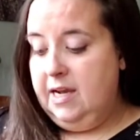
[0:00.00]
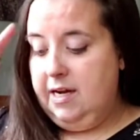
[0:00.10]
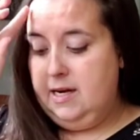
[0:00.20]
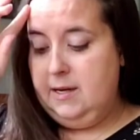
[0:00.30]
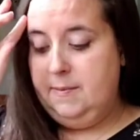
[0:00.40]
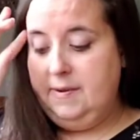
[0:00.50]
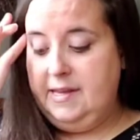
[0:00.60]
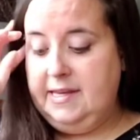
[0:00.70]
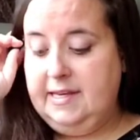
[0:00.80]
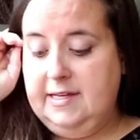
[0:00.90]
Um,
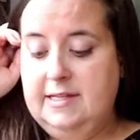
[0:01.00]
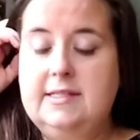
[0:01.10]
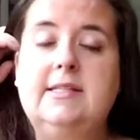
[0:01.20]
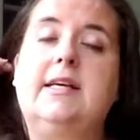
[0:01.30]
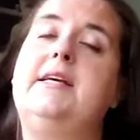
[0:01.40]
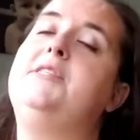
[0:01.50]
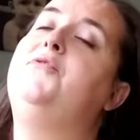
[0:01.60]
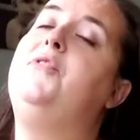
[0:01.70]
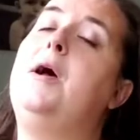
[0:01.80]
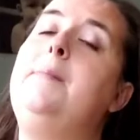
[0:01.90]
and
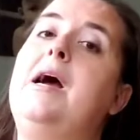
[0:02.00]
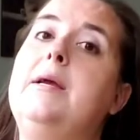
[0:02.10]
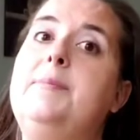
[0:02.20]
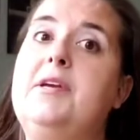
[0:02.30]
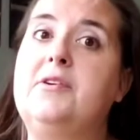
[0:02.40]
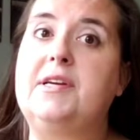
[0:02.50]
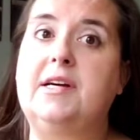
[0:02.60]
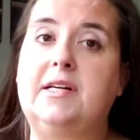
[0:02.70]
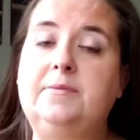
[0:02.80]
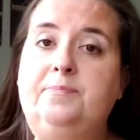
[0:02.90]
it's from
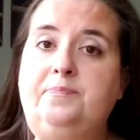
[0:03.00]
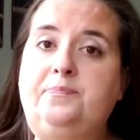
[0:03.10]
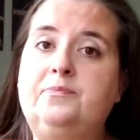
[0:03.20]
Hyperion.